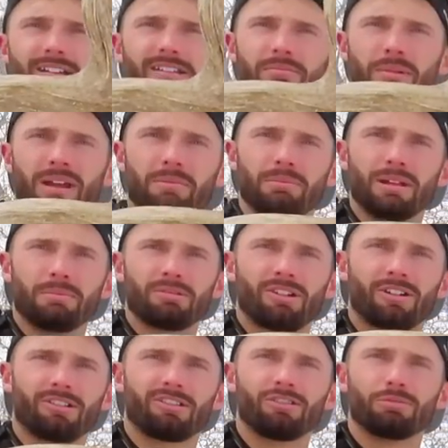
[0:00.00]
His main beams
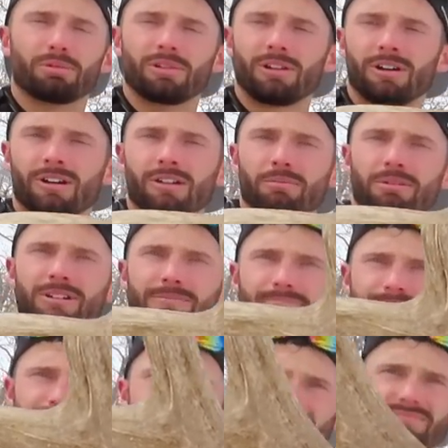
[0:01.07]
aren't super long, but
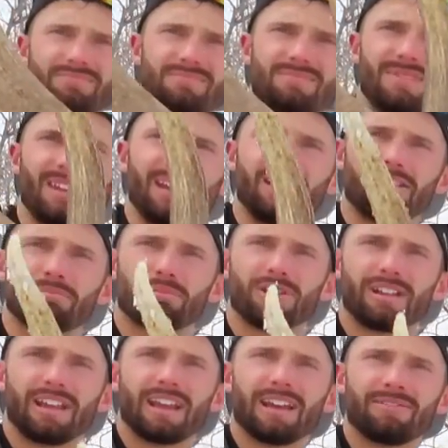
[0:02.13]
he's
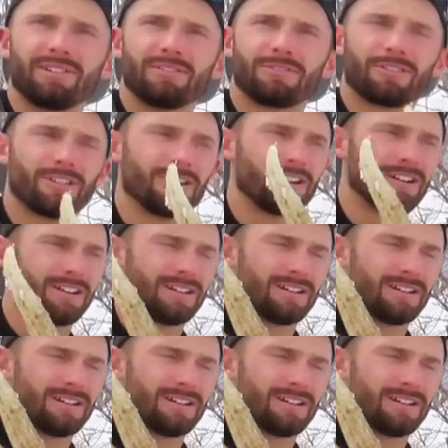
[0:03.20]
pretty heavy for